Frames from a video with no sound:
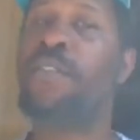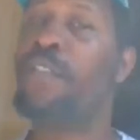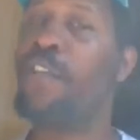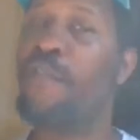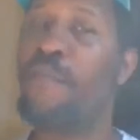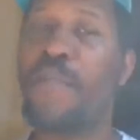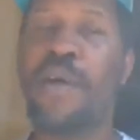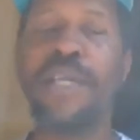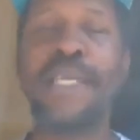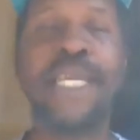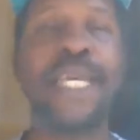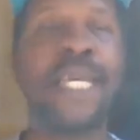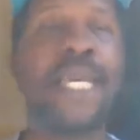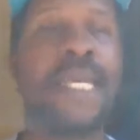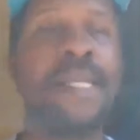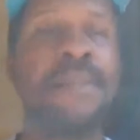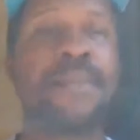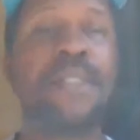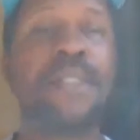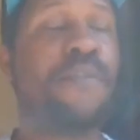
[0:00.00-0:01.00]
stuff about
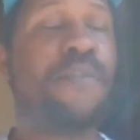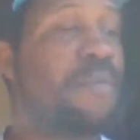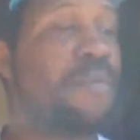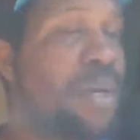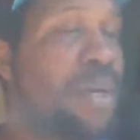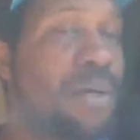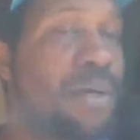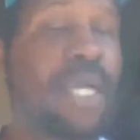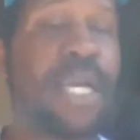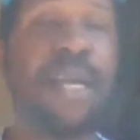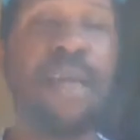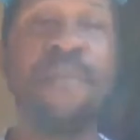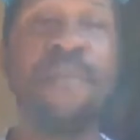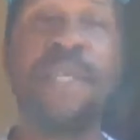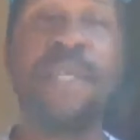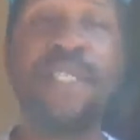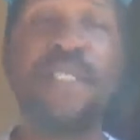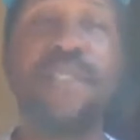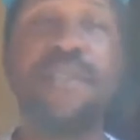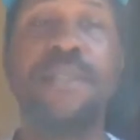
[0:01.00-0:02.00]
games, stuff about
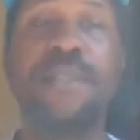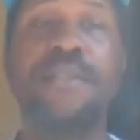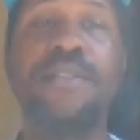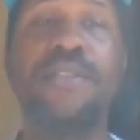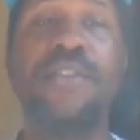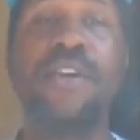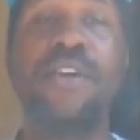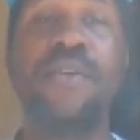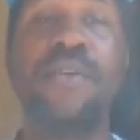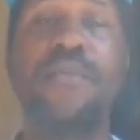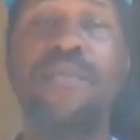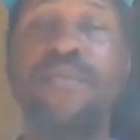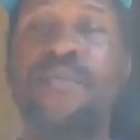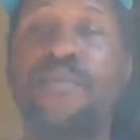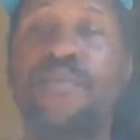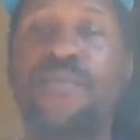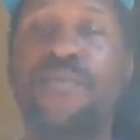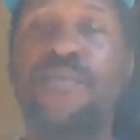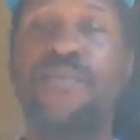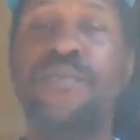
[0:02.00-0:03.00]
comics, you know,
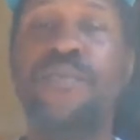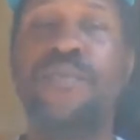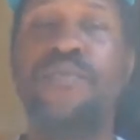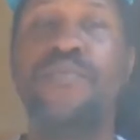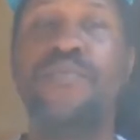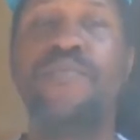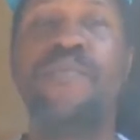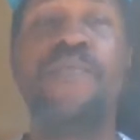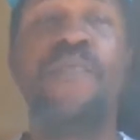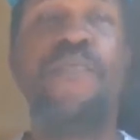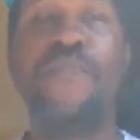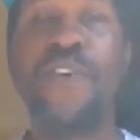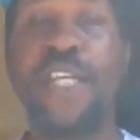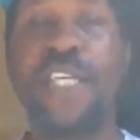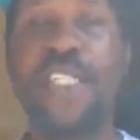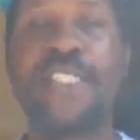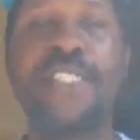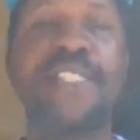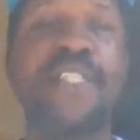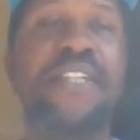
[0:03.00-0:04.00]

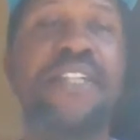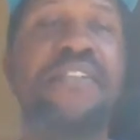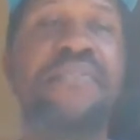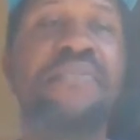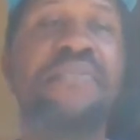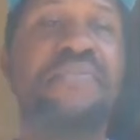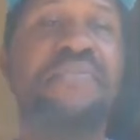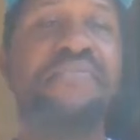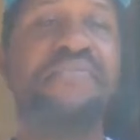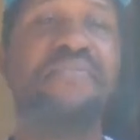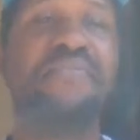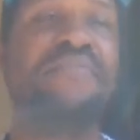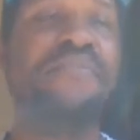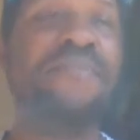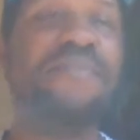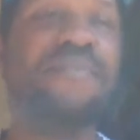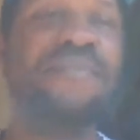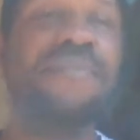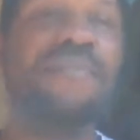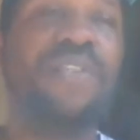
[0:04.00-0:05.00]
funny stuff.
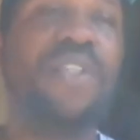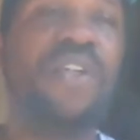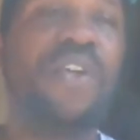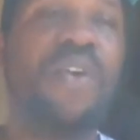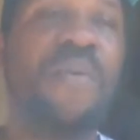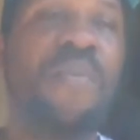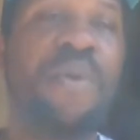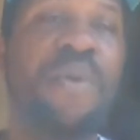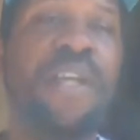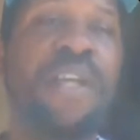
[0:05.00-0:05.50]
You know what I